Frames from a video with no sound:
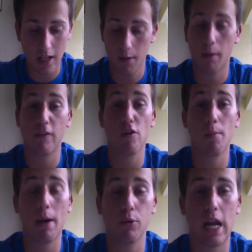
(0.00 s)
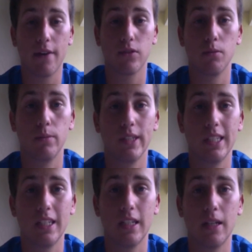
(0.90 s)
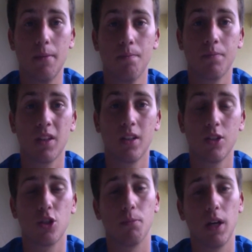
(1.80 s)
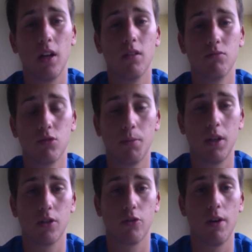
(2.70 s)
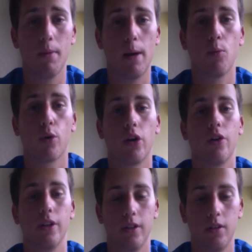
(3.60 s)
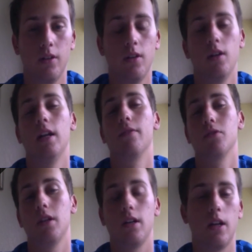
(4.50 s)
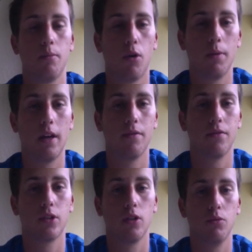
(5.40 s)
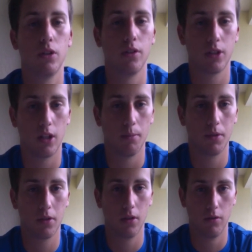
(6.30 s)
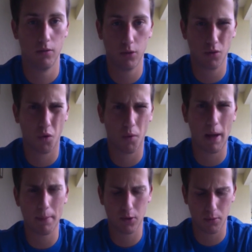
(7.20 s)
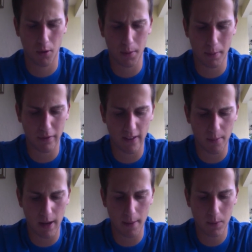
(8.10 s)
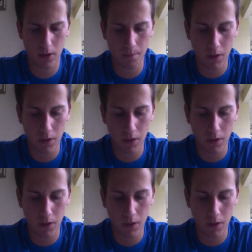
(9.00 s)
And my favorite map would have to be Chappelle. Chappelle's a great map, or Garden. And after that, I'd probably have Snowwood and Slums. So those 4 maps are probably my favorite maps.